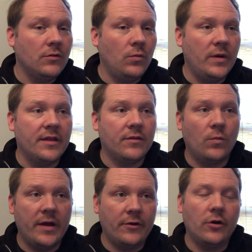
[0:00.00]
with
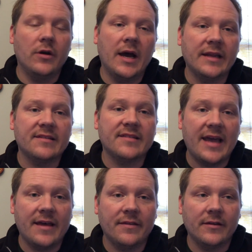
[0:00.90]
whether or not it's
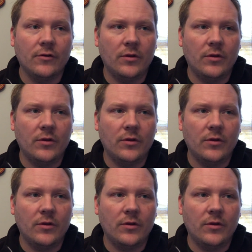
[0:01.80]
Catholic